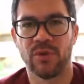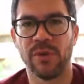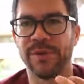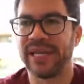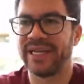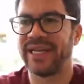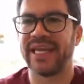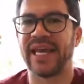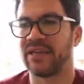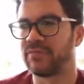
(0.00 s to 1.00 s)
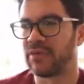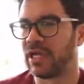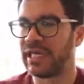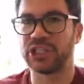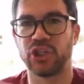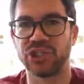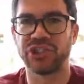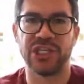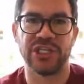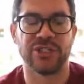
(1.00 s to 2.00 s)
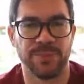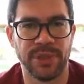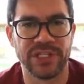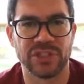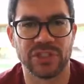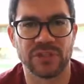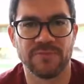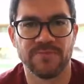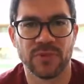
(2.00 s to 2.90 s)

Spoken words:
We begin to get electricity to places.